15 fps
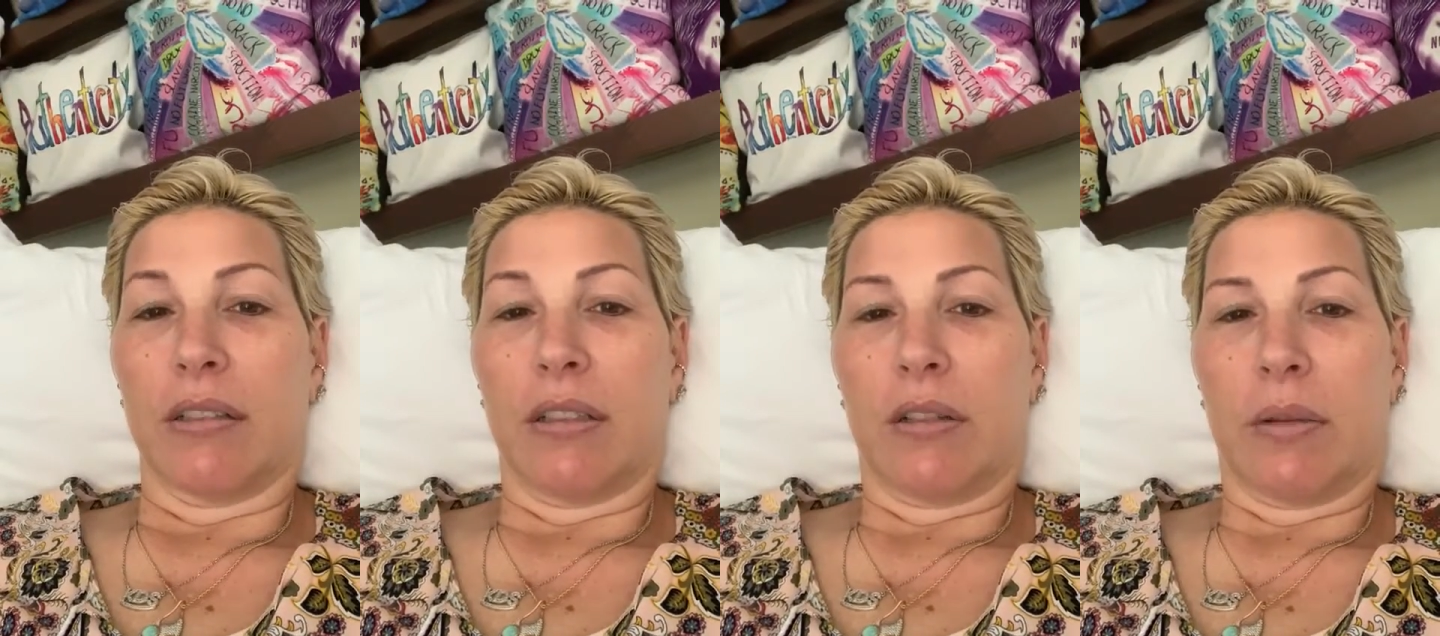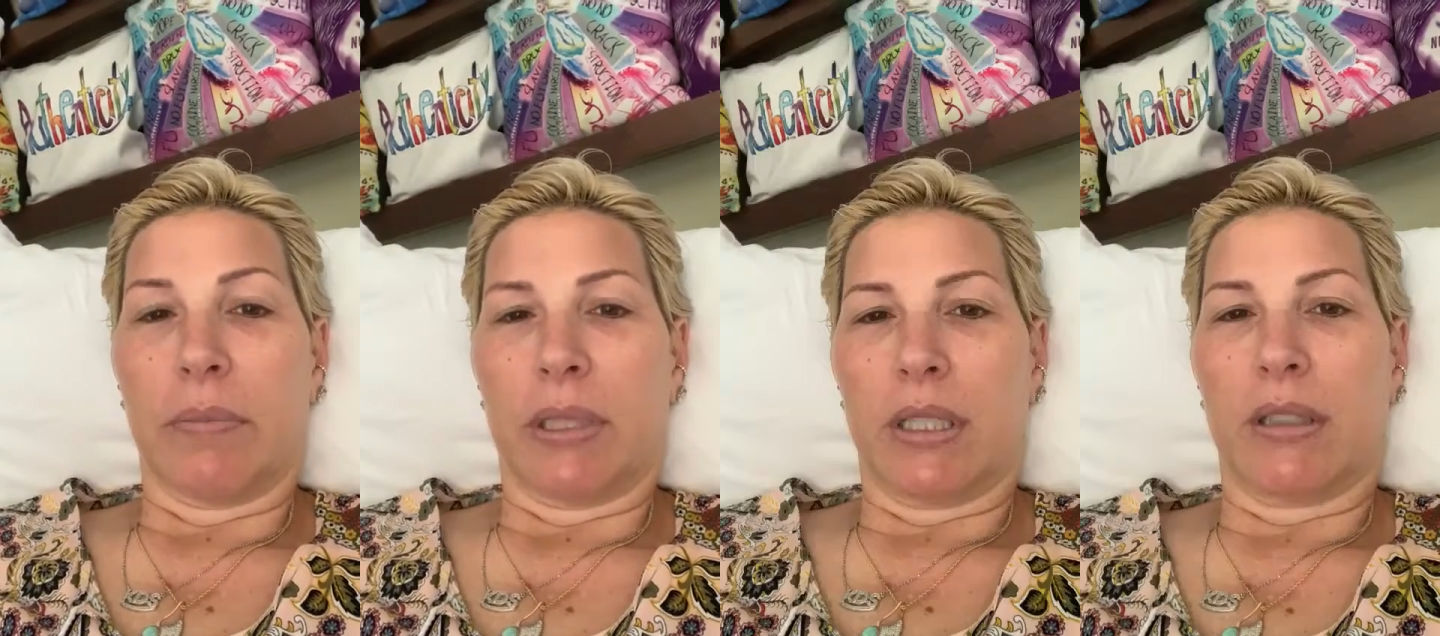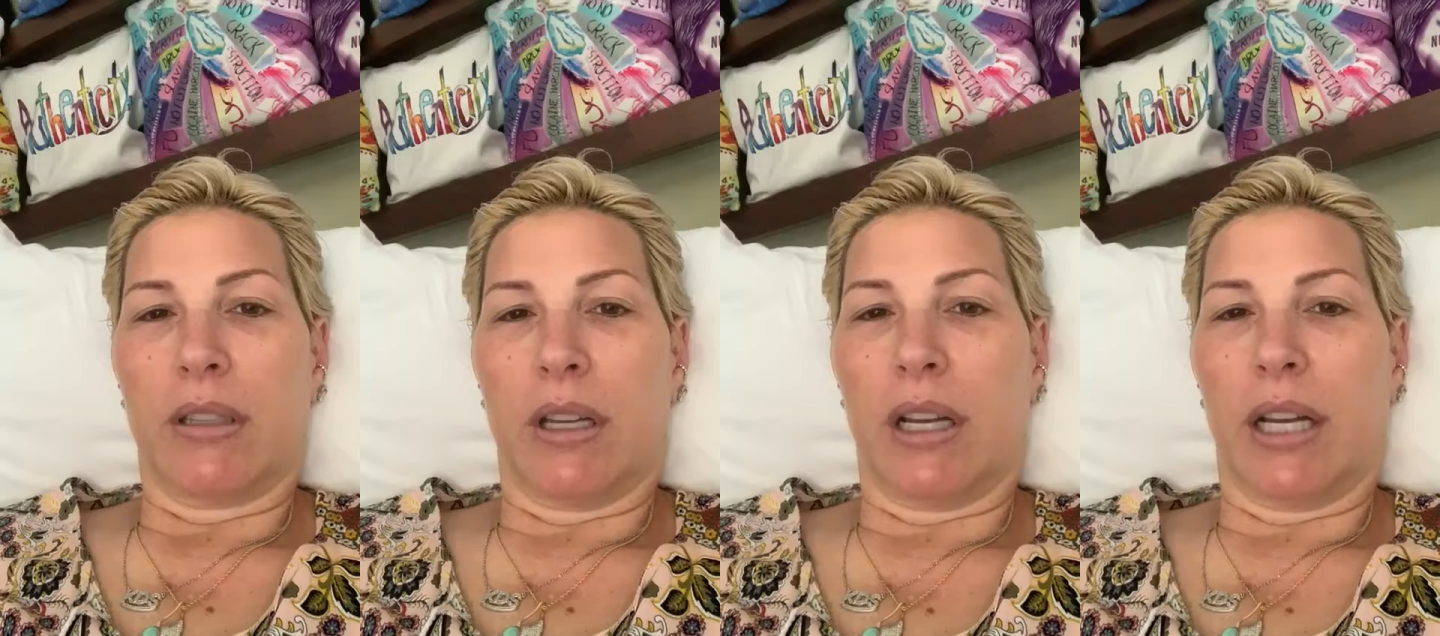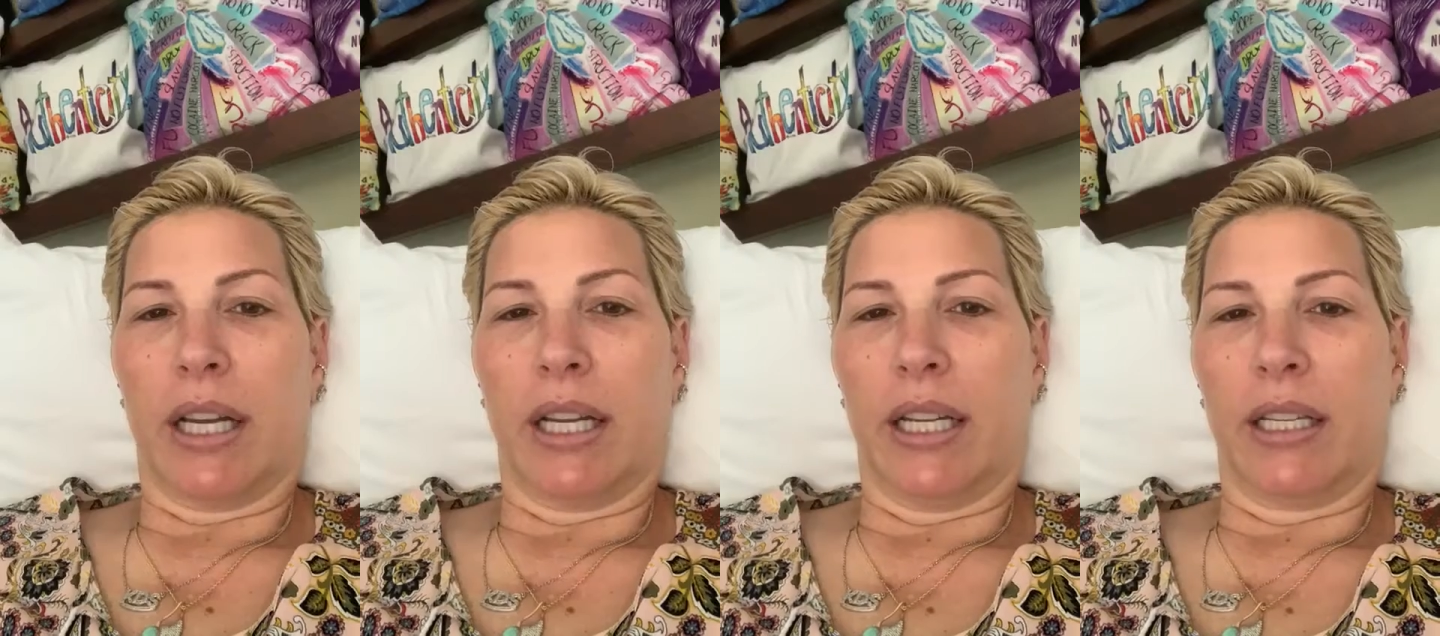No, I'm still
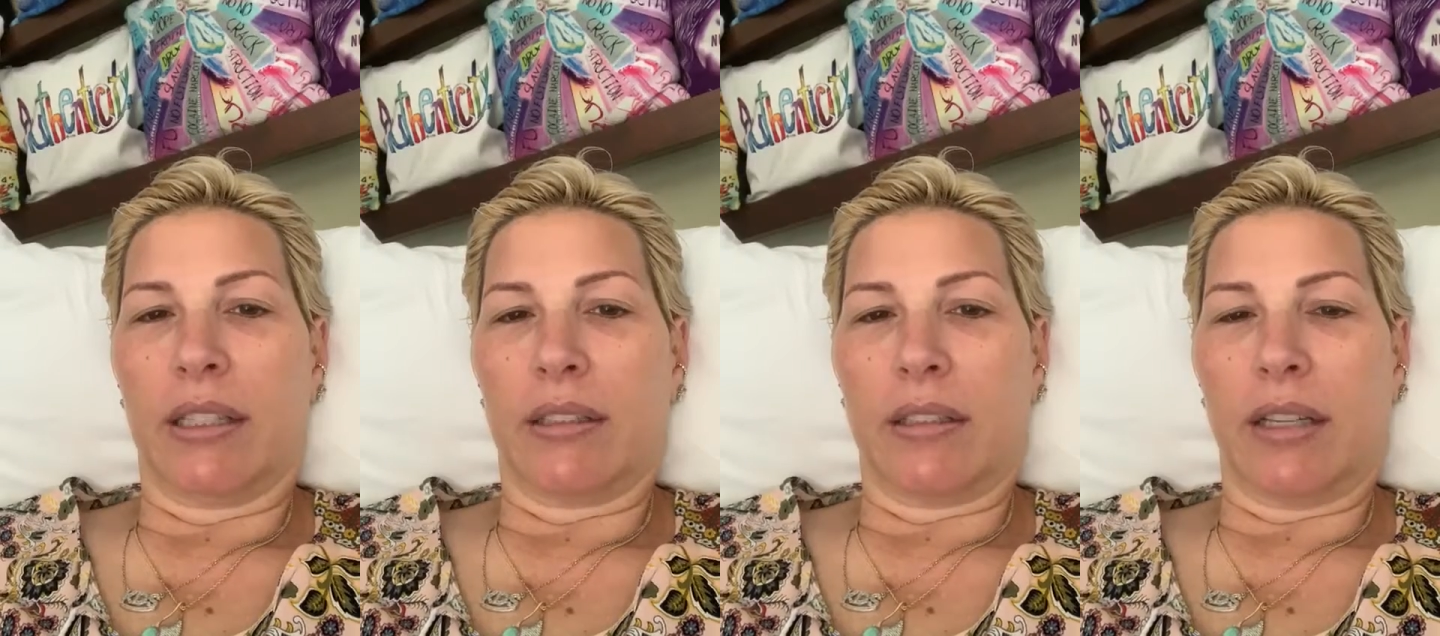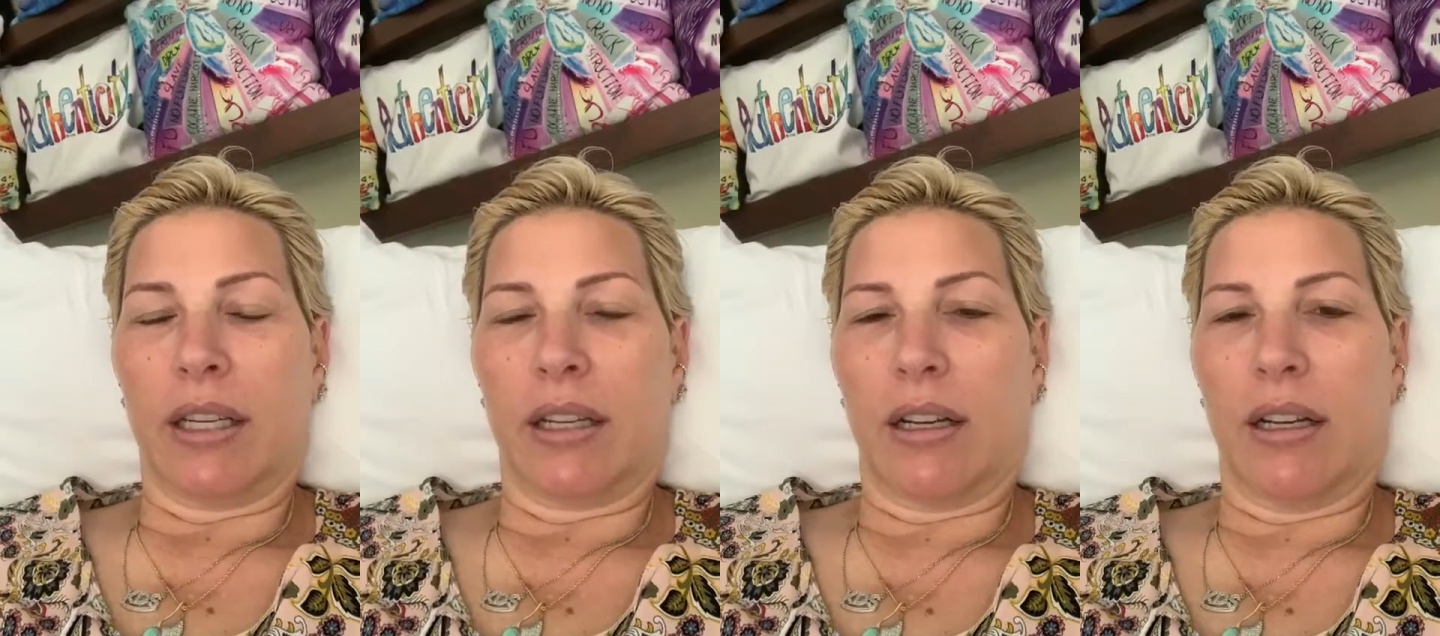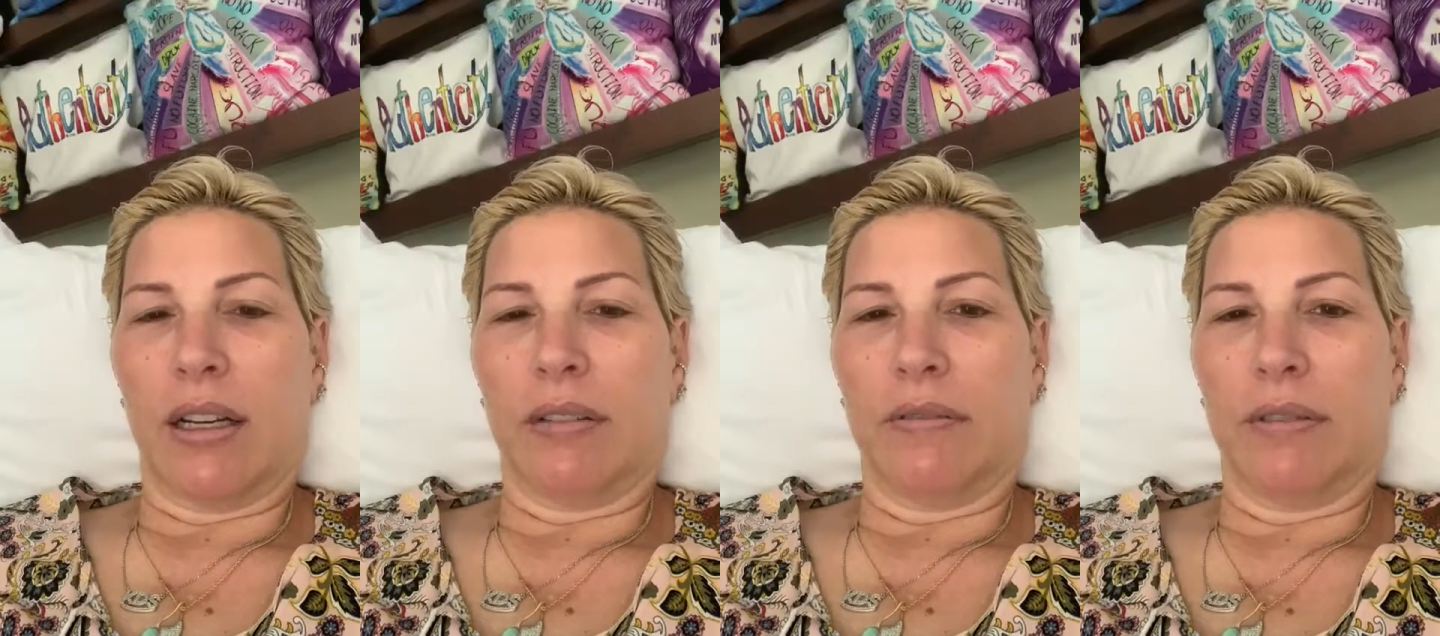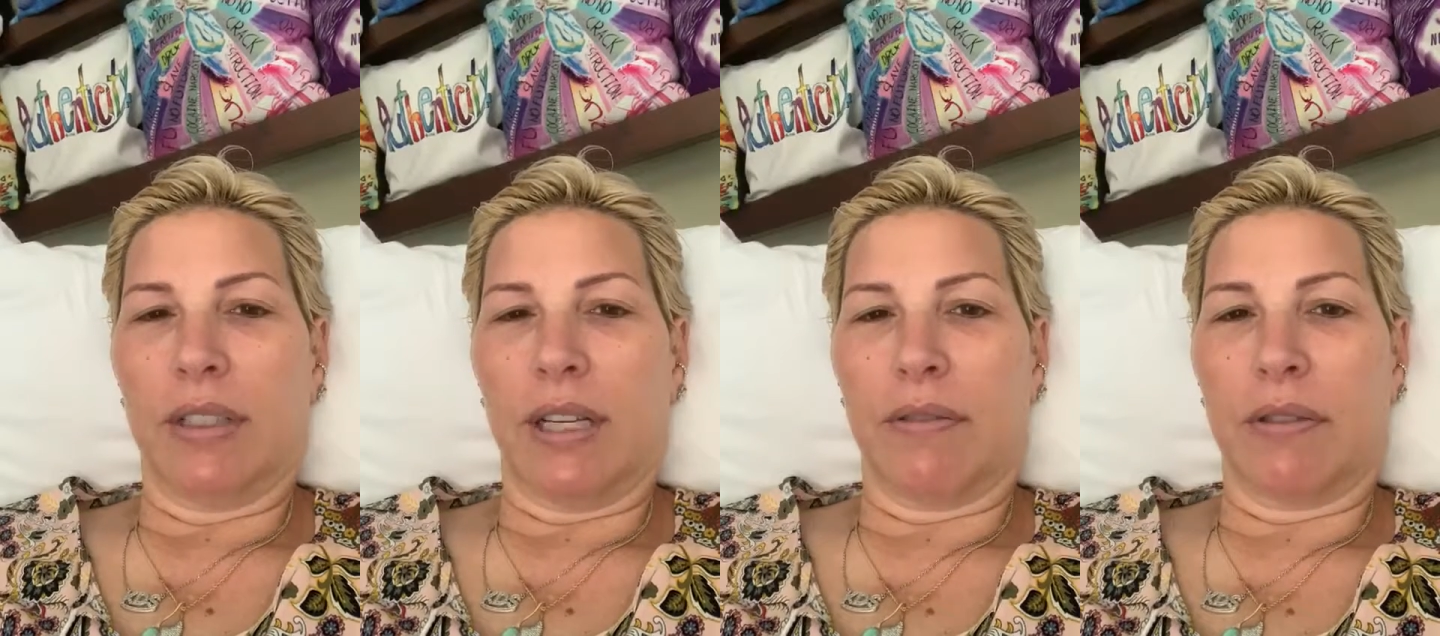high. It's like I've
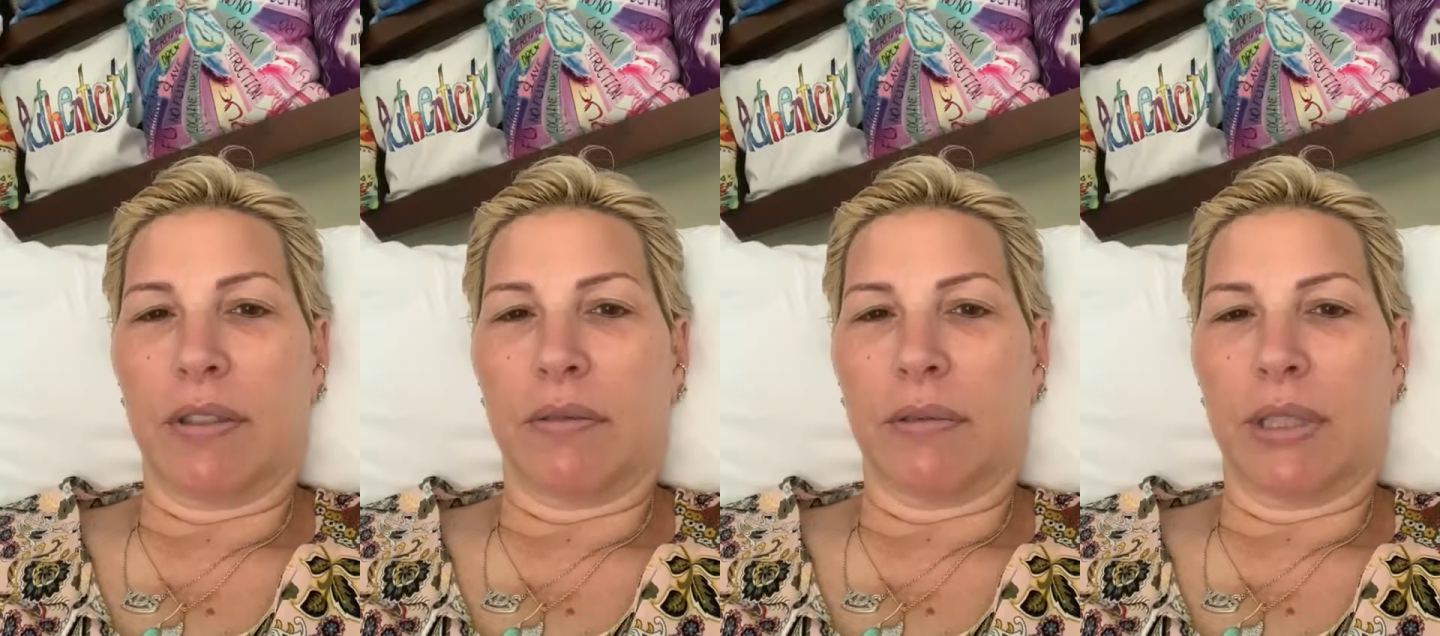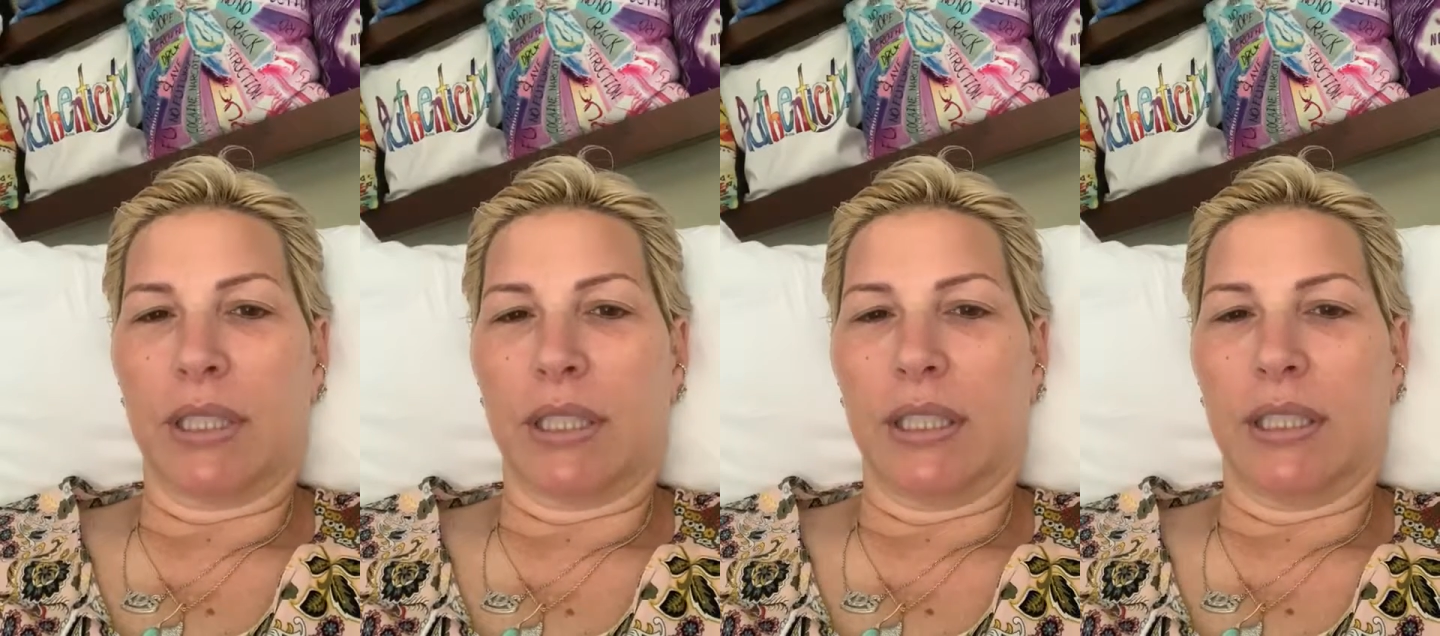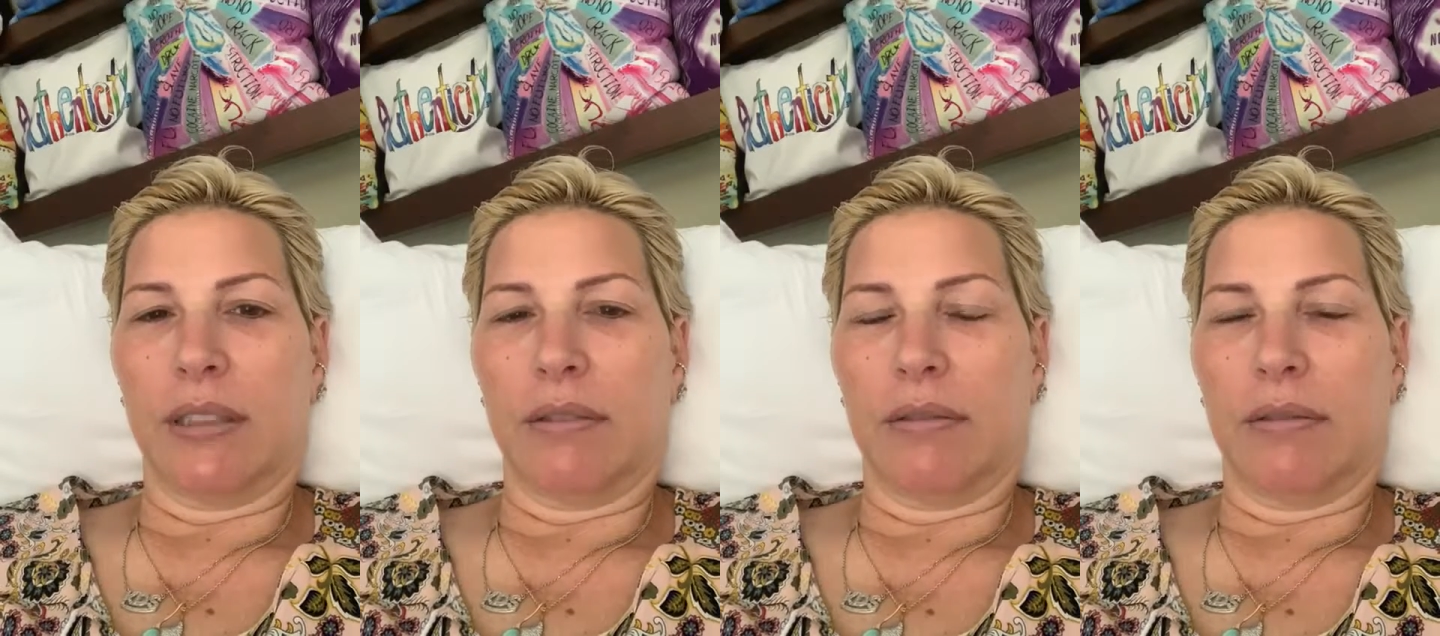never really